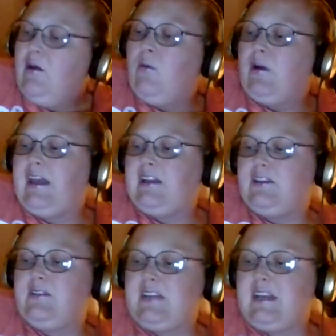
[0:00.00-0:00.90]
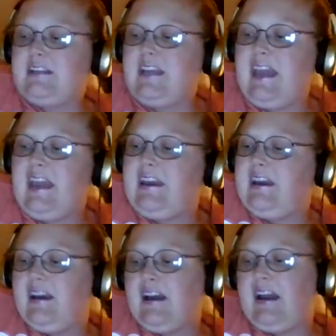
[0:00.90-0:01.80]
what I do is I take
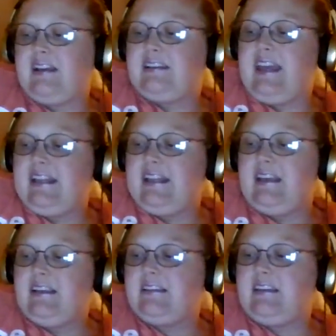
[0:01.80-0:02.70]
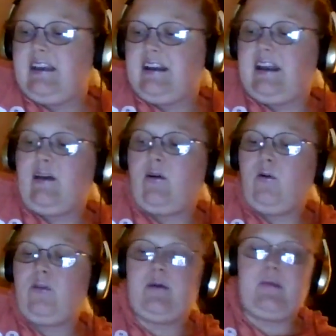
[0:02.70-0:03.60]
these and I
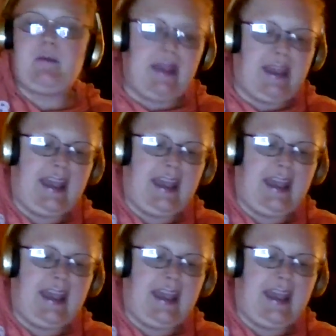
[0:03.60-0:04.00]
hold them in my